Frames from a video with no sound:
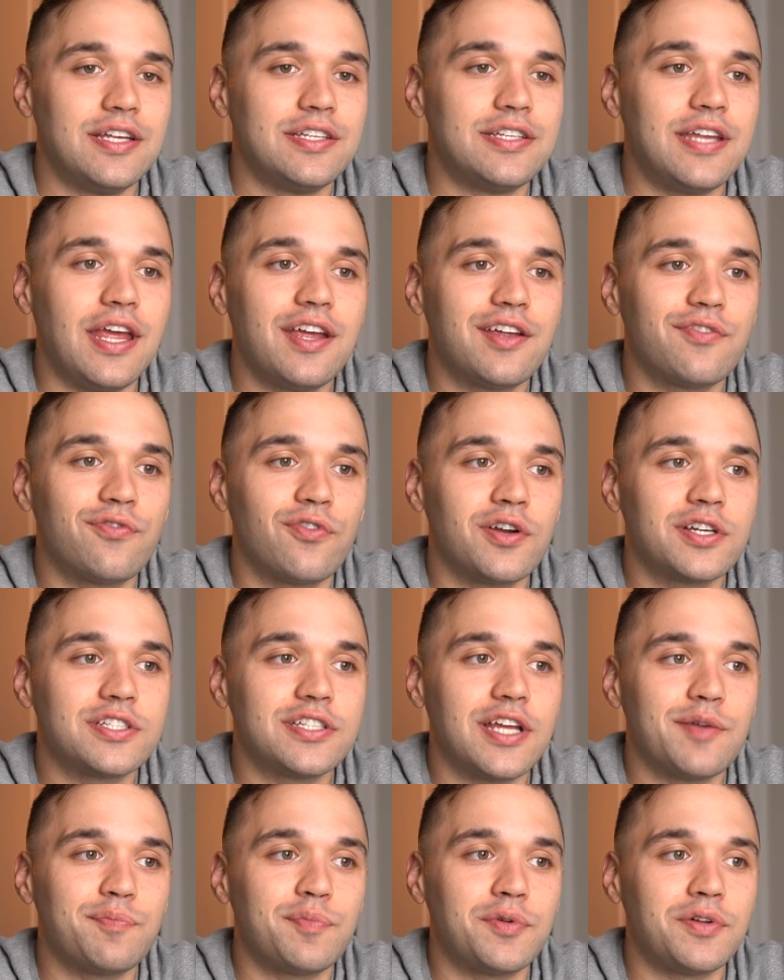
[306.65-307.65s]
Take, for
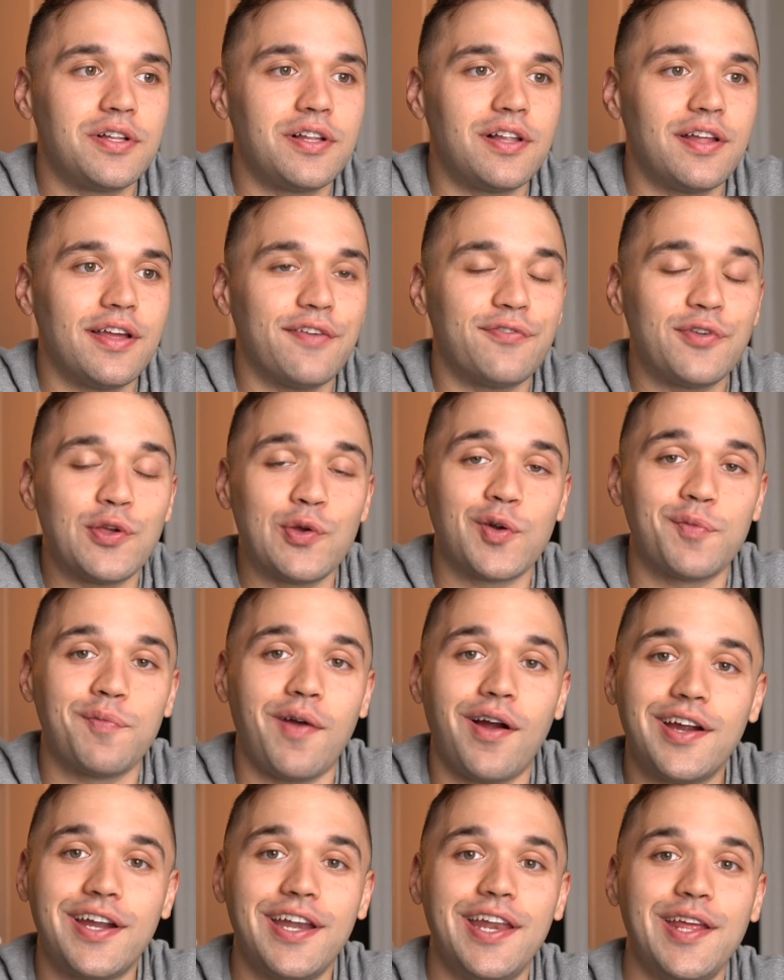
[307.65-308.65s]
example, if you were
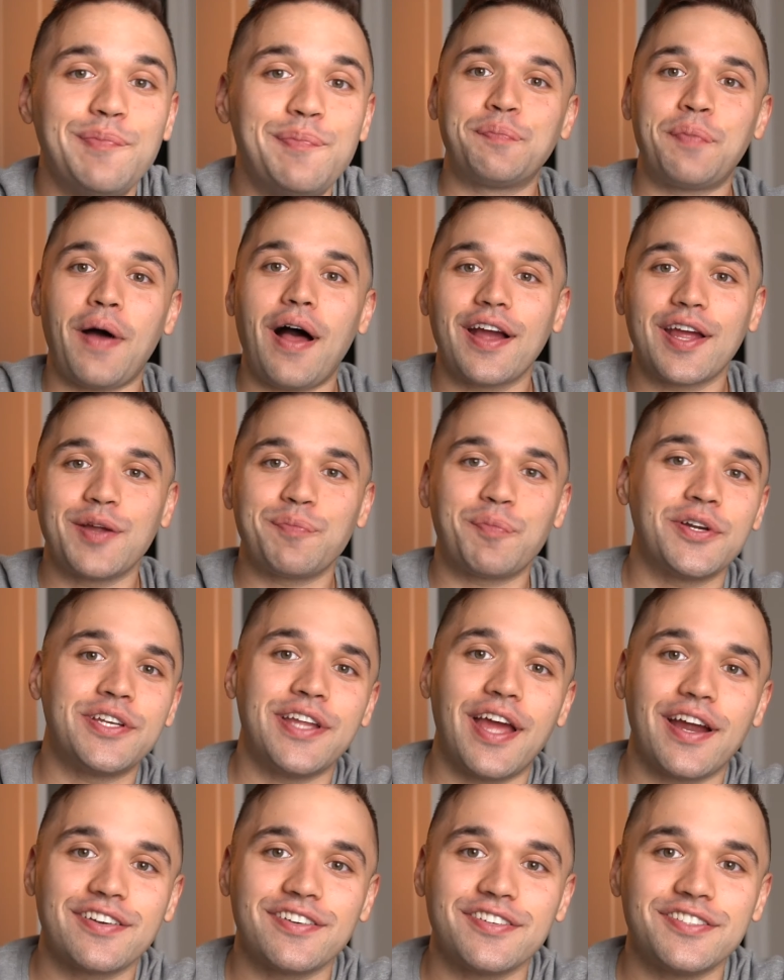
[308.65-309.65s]
marketing pocket
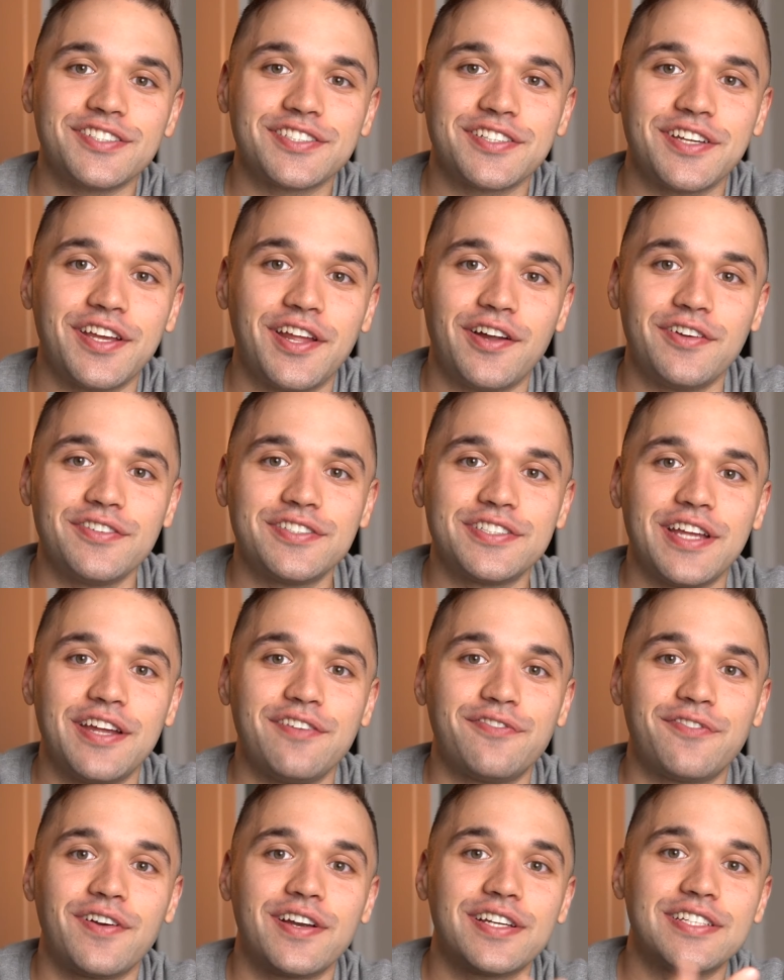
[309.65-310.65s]
protectors, you know, say,
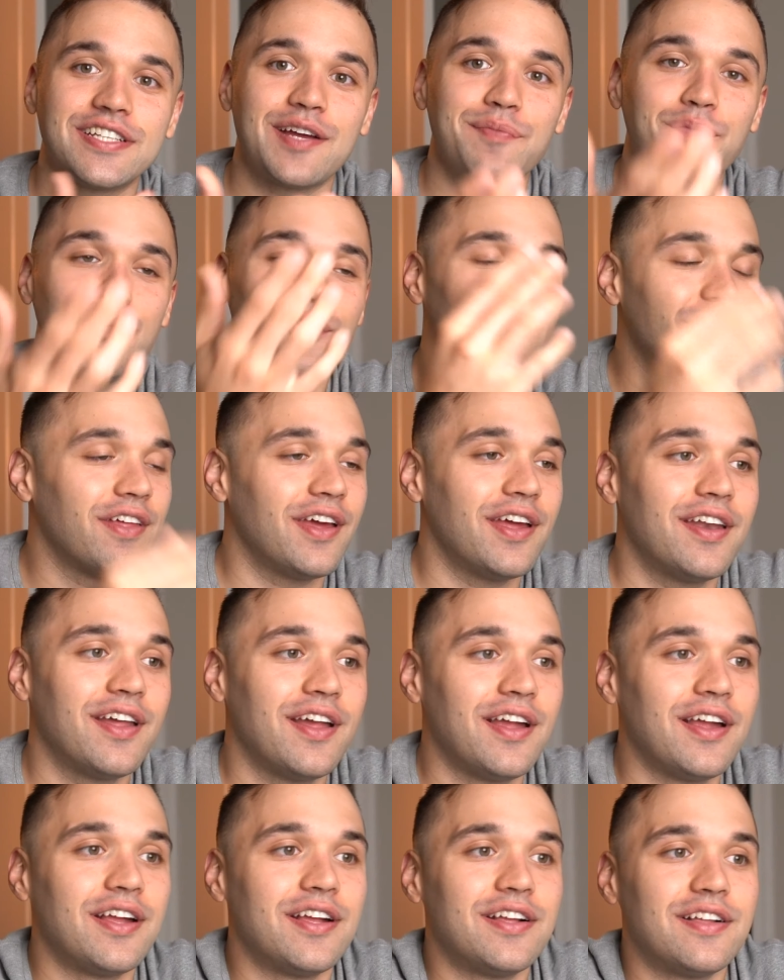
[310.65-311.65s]
for example, that
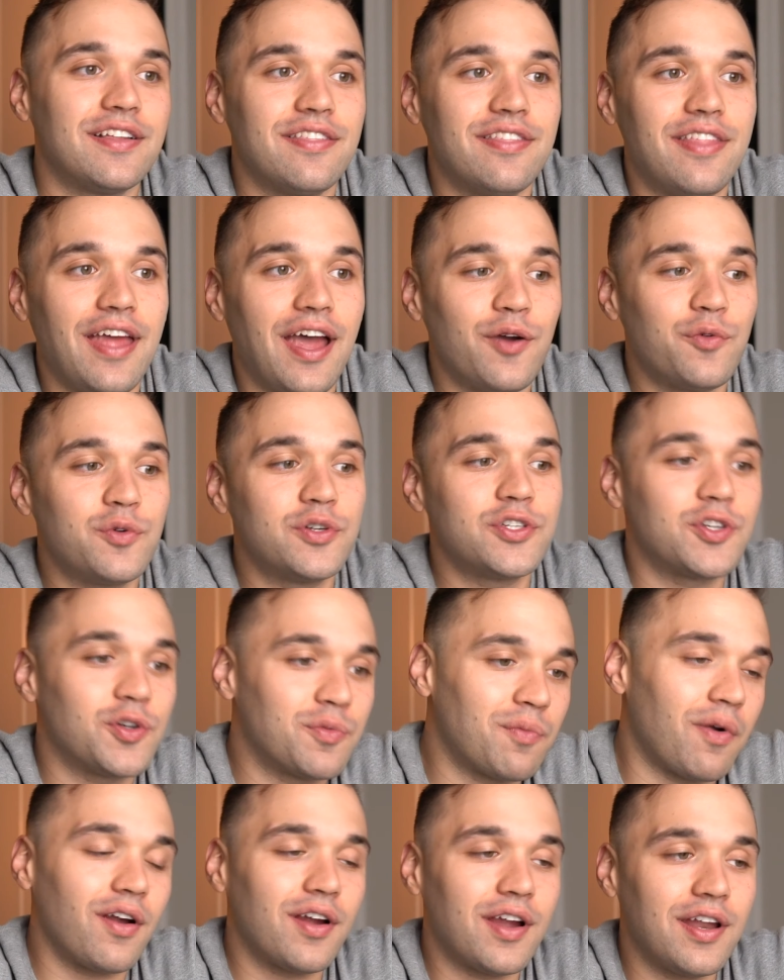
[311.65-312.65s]
that was your
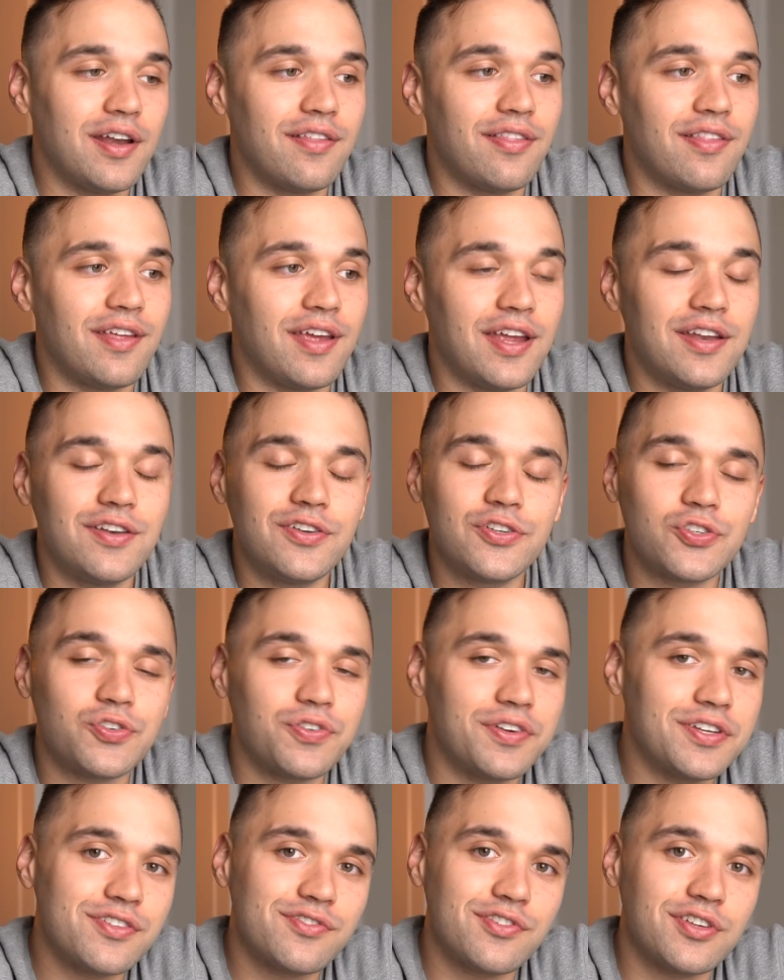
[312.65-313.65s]
market and the
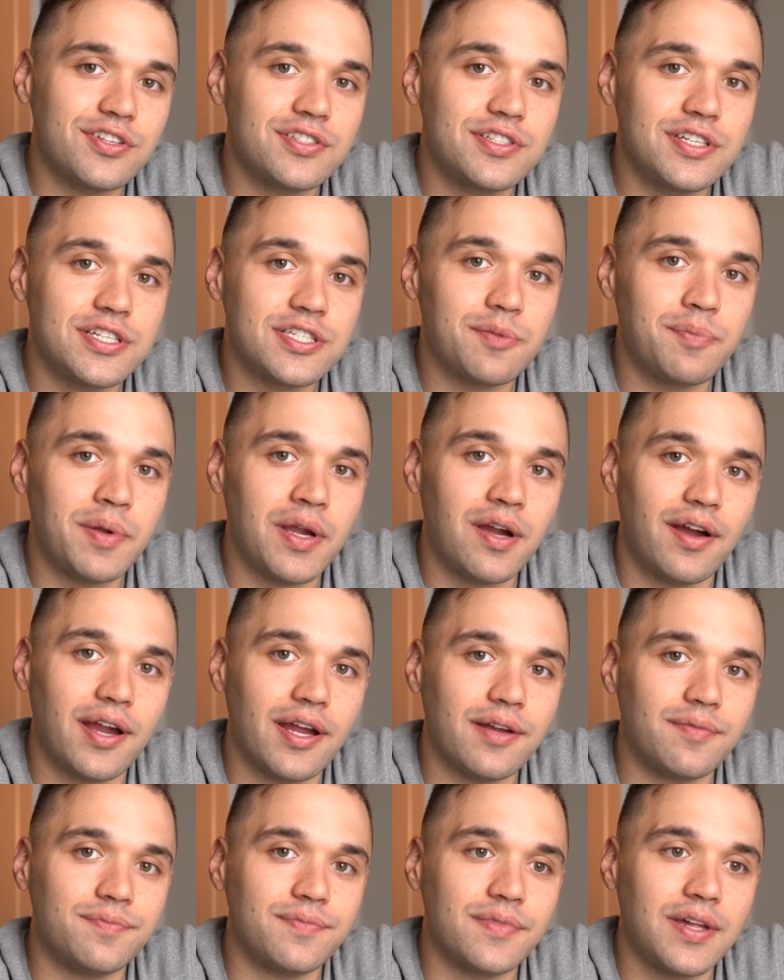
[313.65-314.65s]
industry is just disappearing.